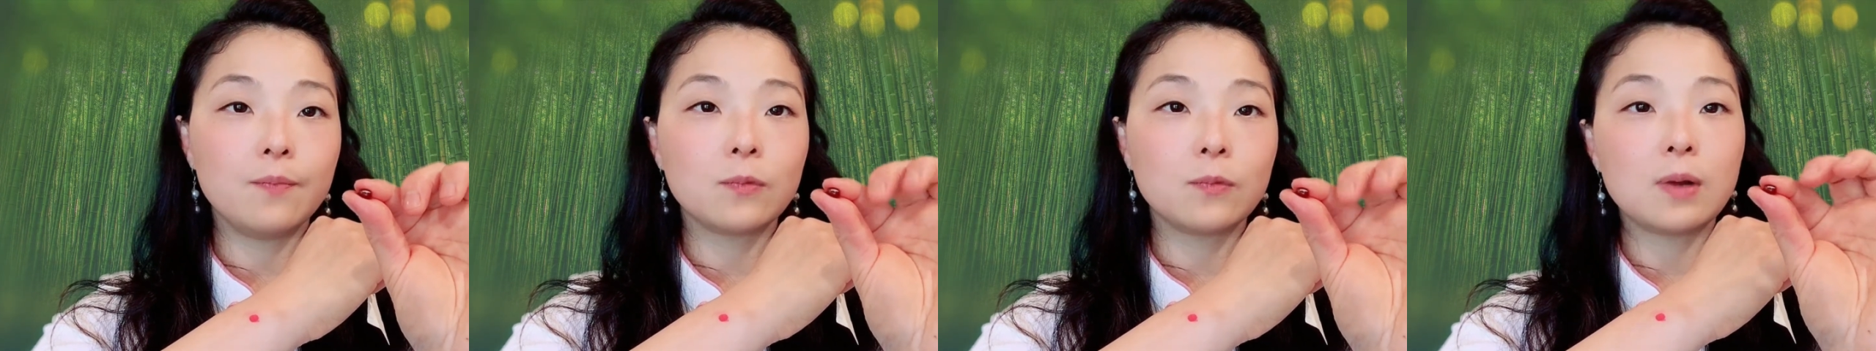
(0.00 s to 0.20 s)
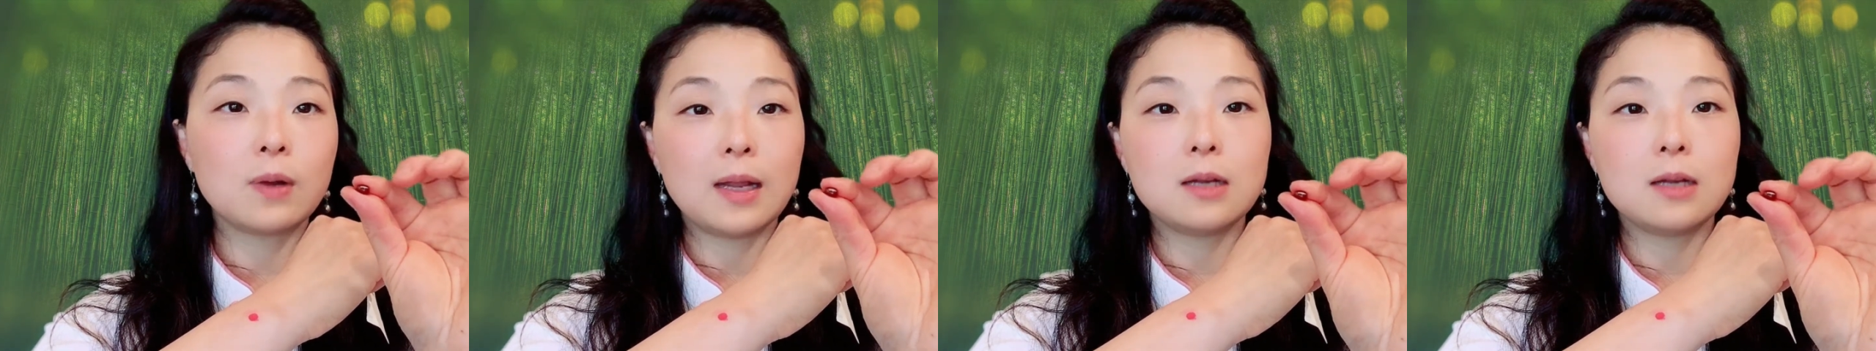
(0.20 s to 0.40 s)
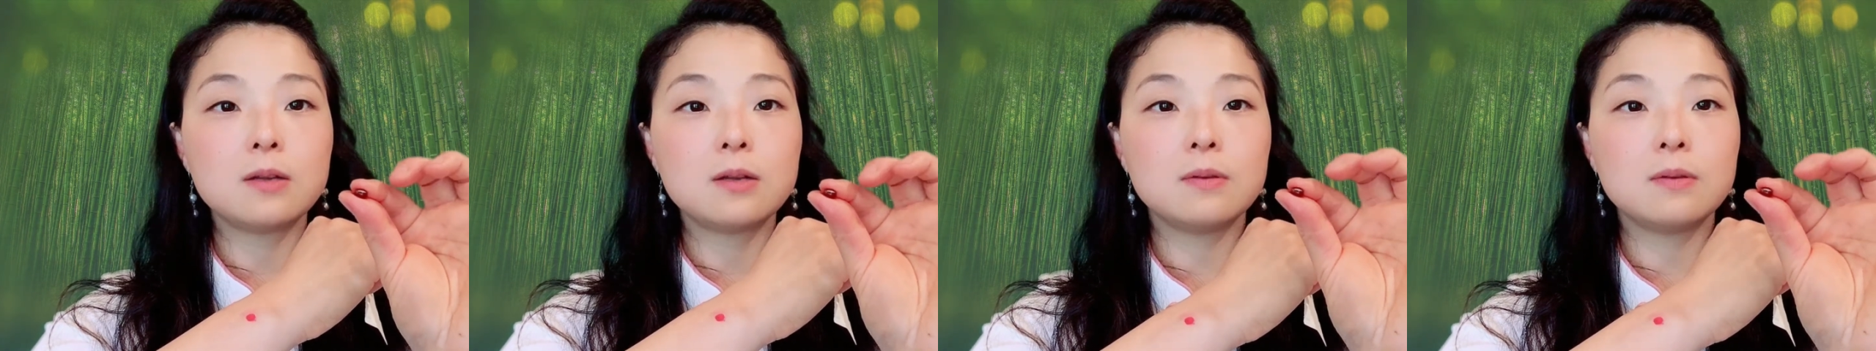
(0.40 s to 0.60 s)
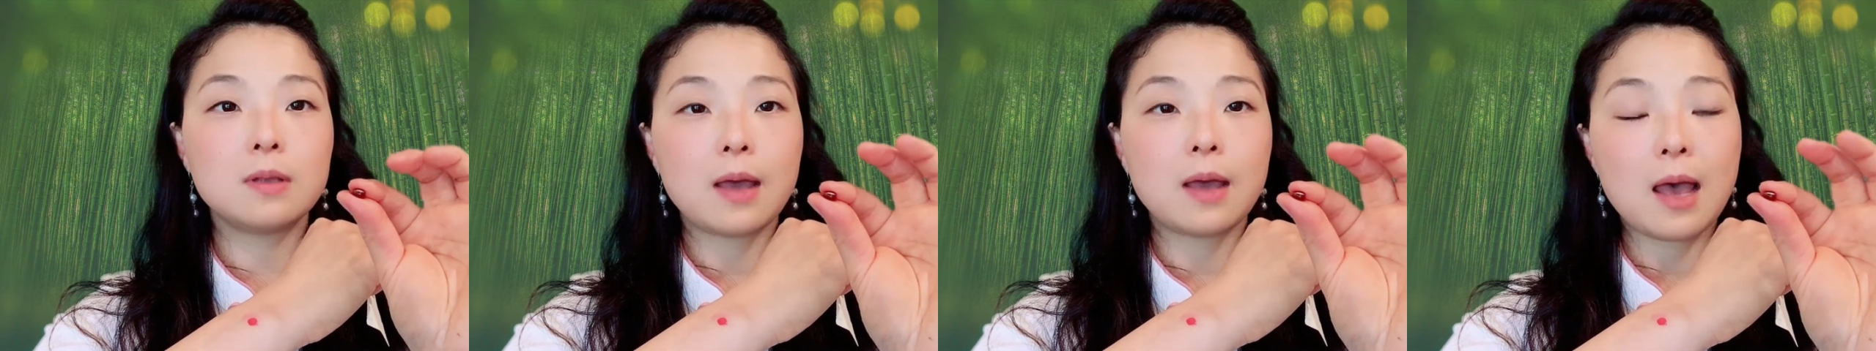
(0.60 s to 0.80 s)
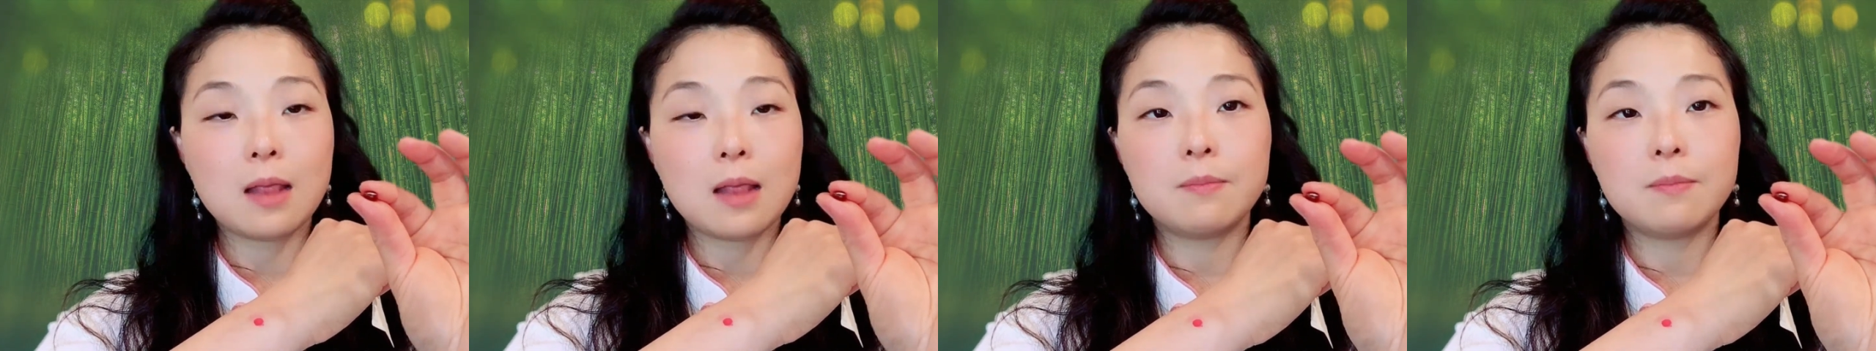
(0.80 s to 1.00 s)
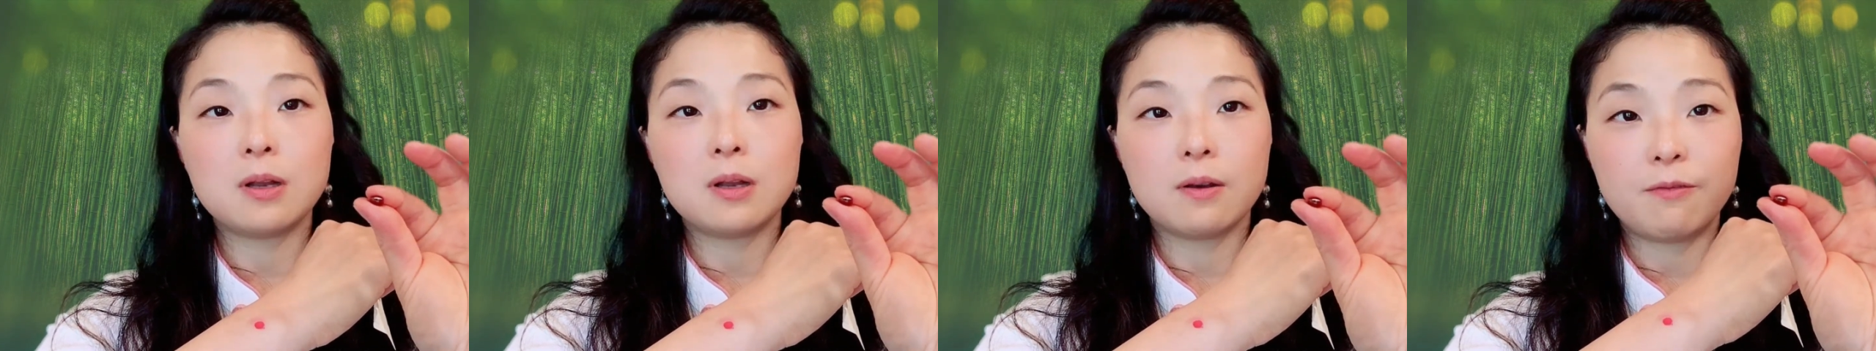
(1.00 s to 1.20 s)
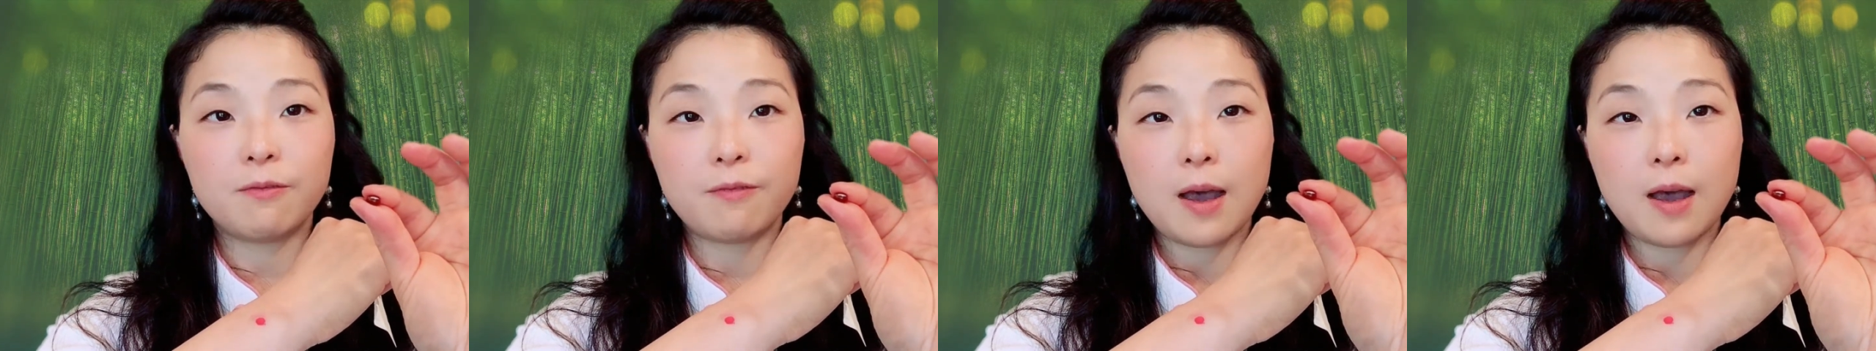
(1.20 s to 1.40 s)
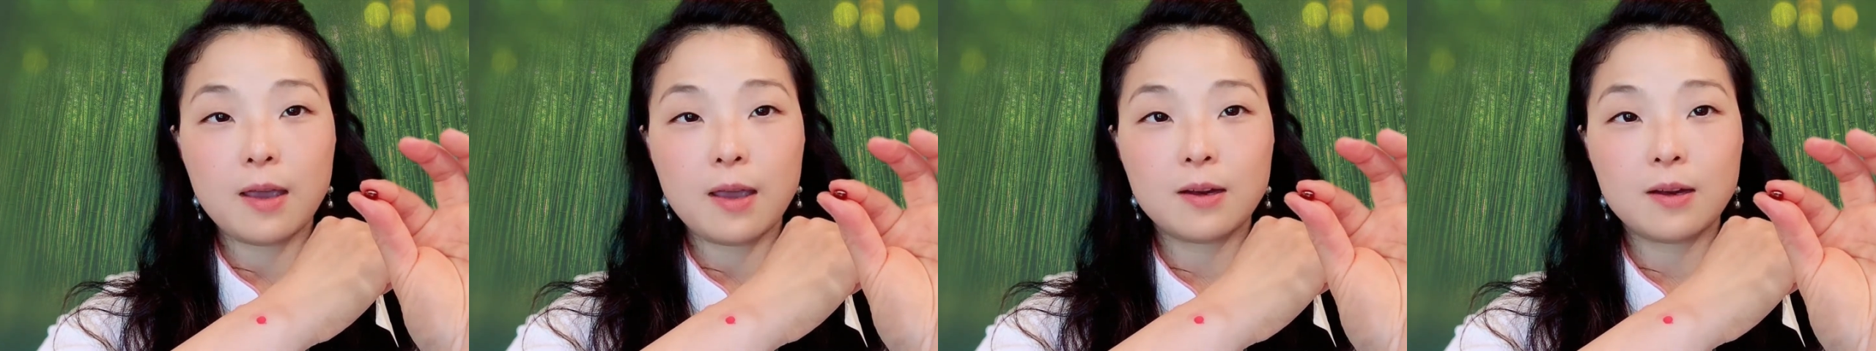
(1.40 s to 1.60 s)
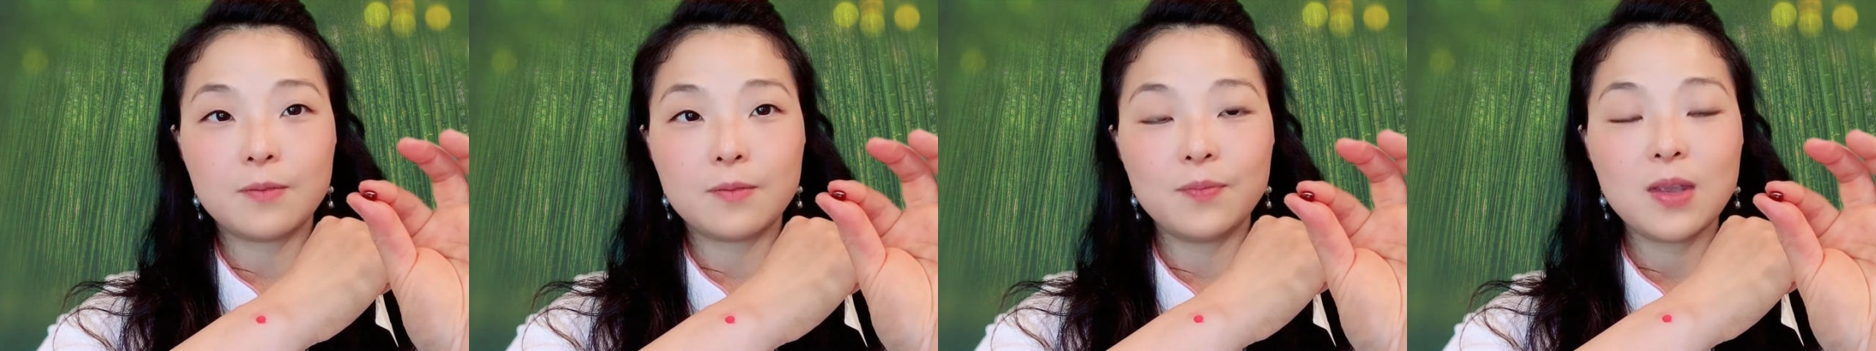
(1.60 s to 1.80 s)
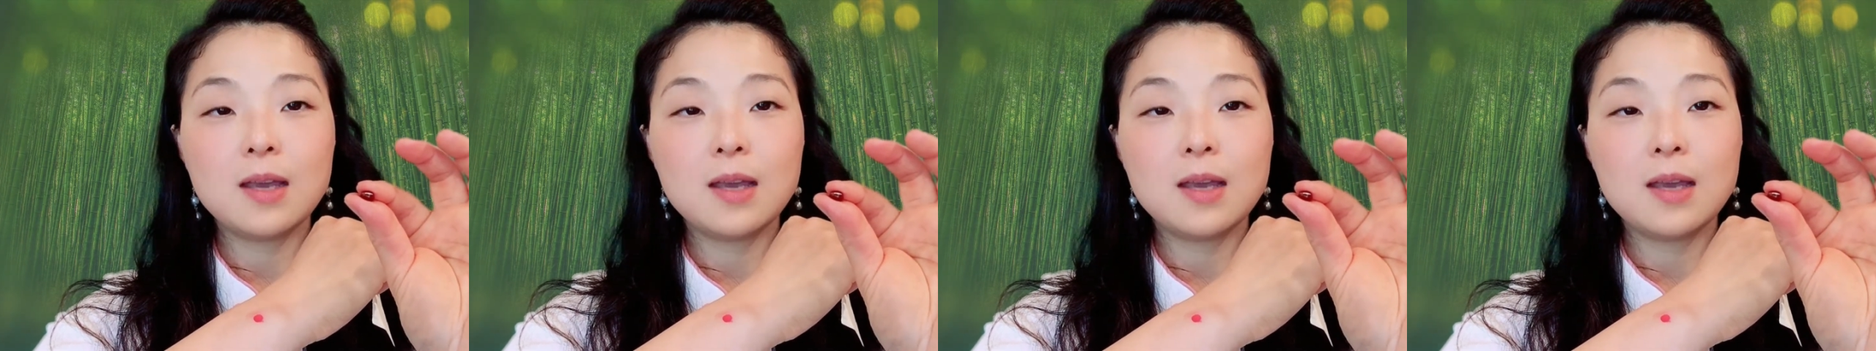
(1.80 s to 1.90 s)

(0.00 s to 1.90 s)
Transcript: related to the element of fire.